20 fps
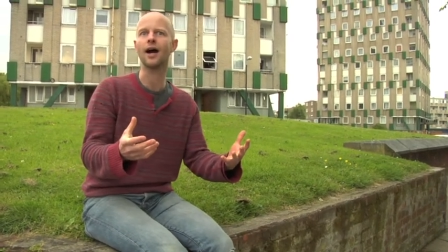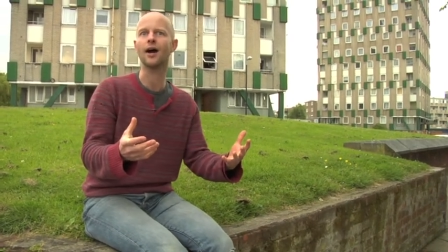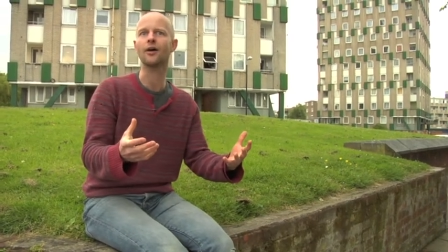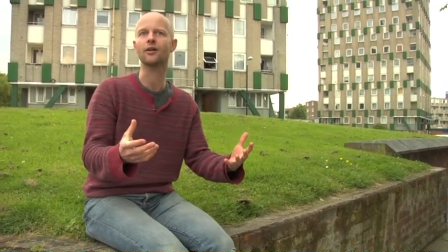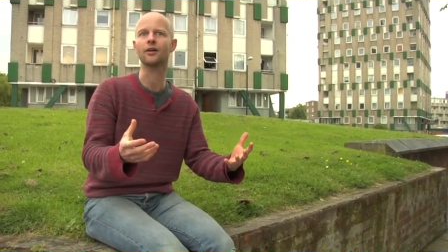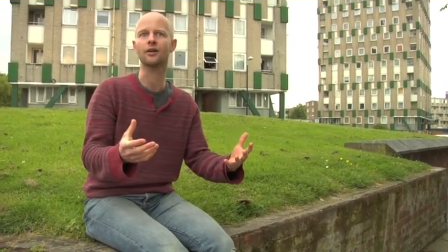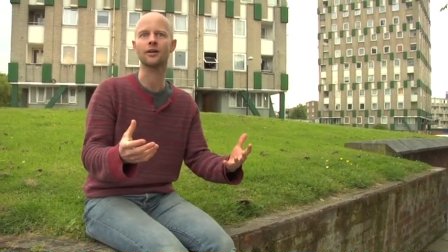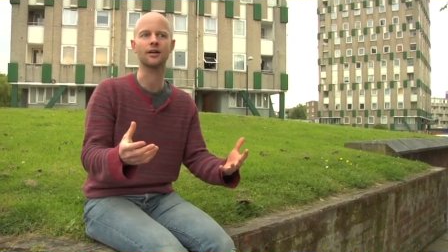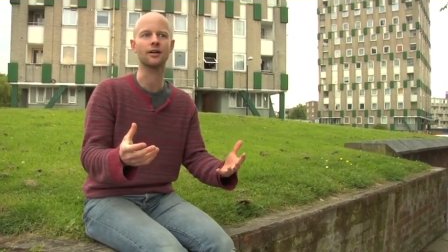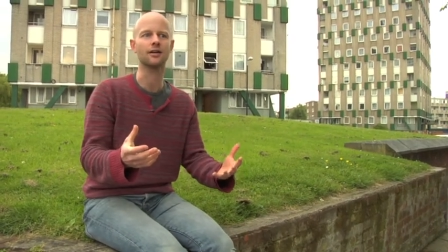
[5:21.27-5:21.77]
how
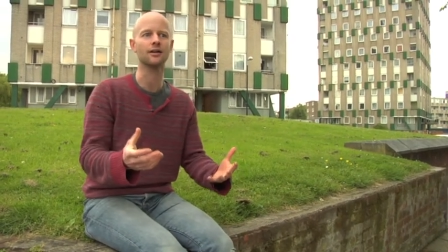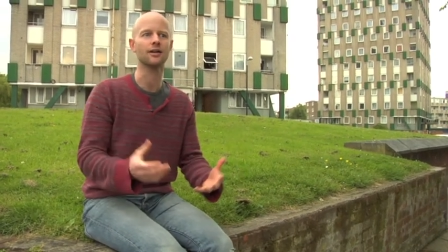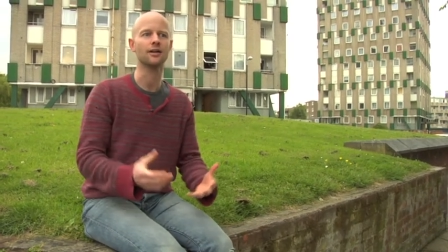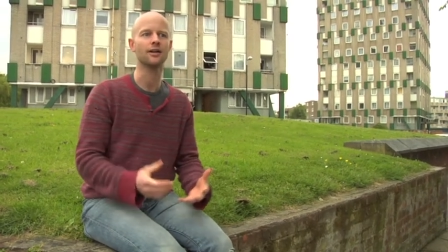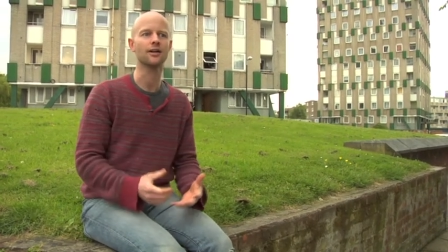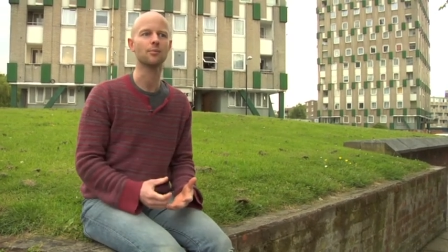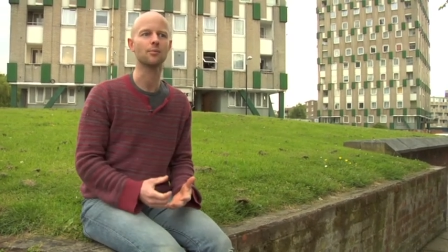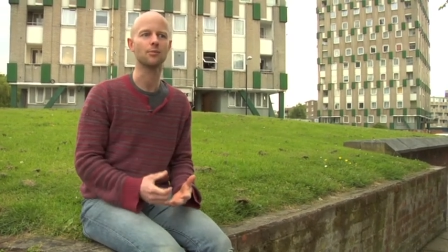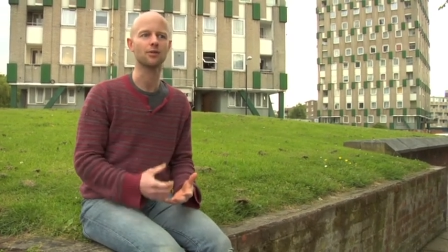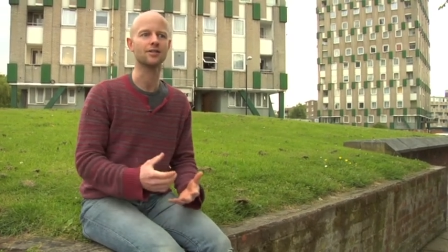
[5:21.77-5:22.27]
can I
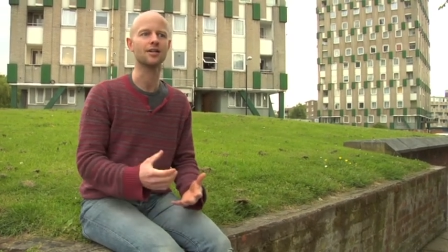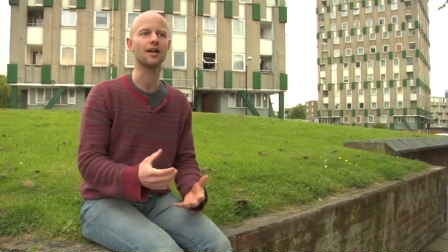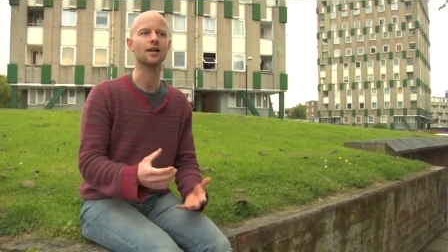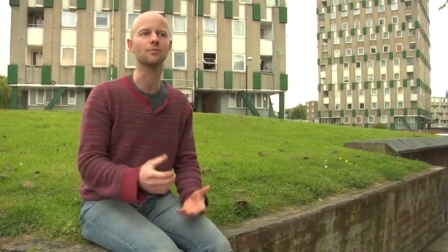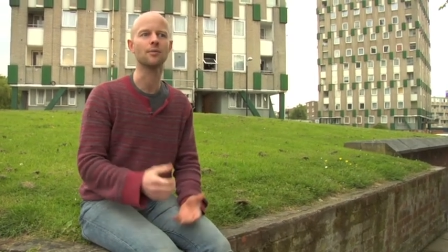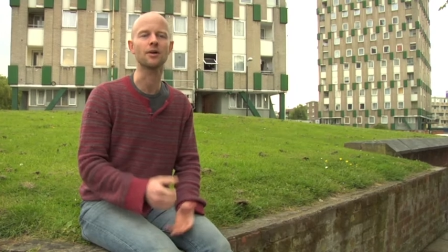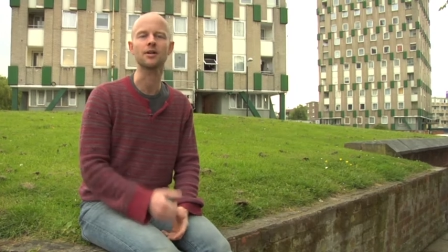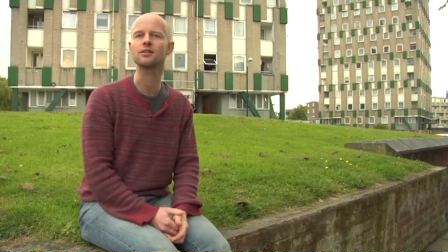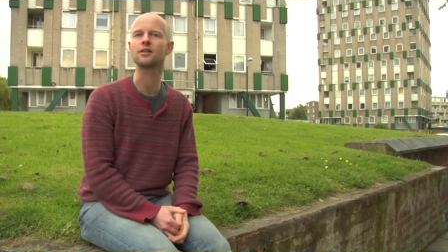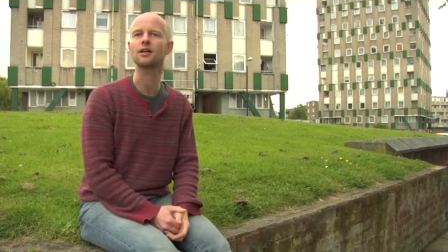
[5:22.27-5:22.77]
protect
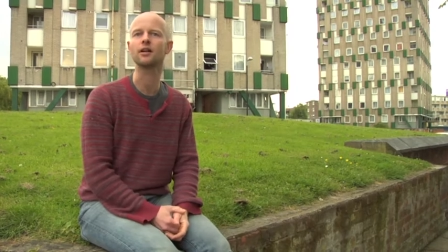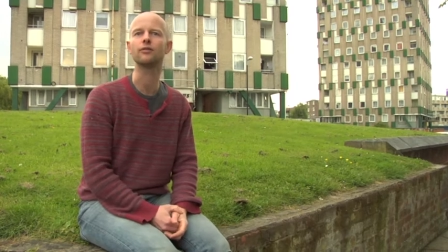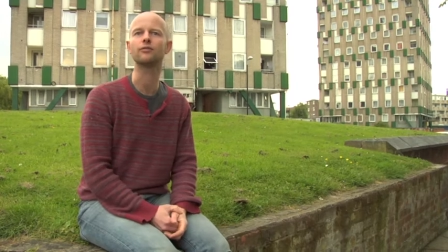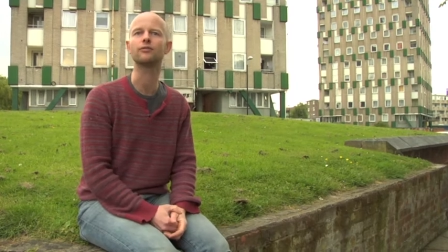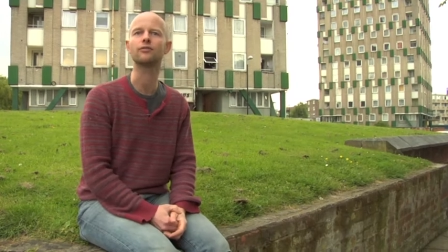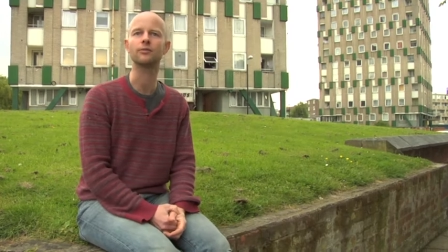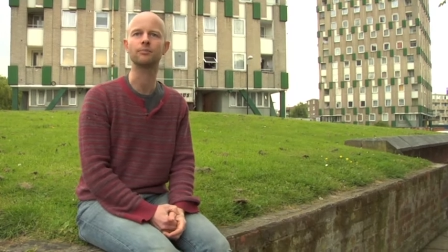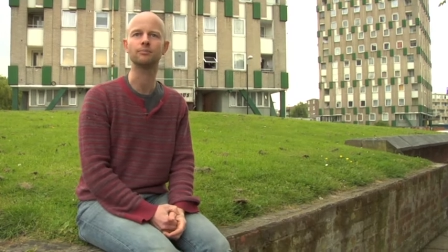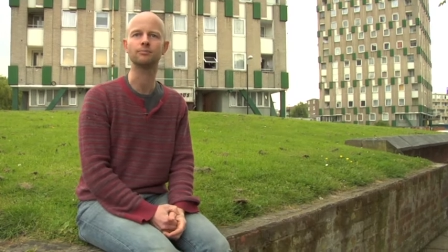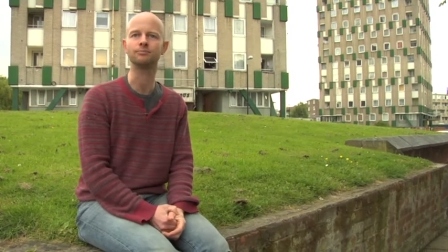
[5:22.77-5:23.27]
myself
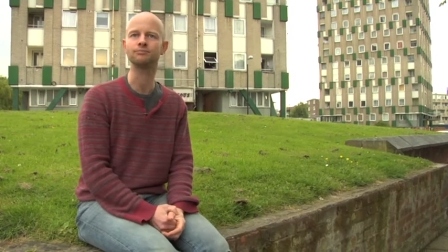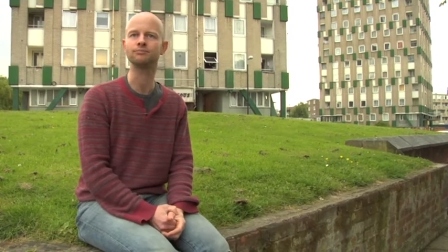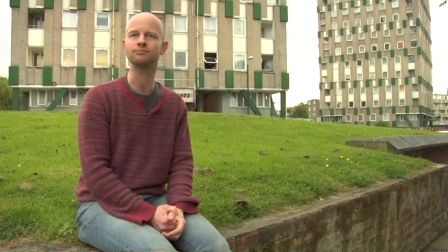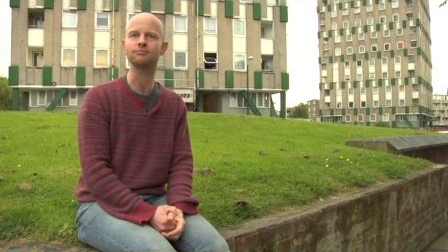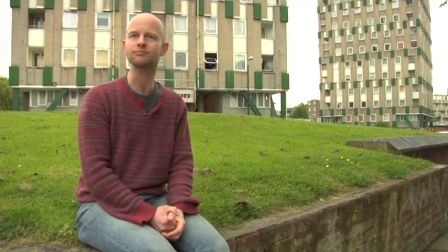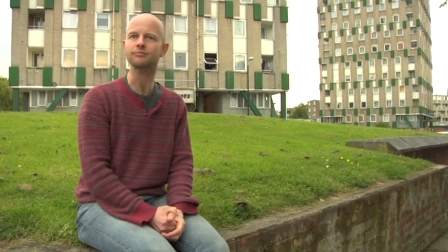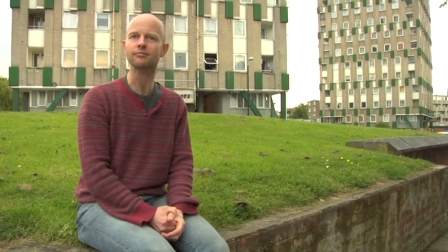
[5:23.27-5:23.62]
from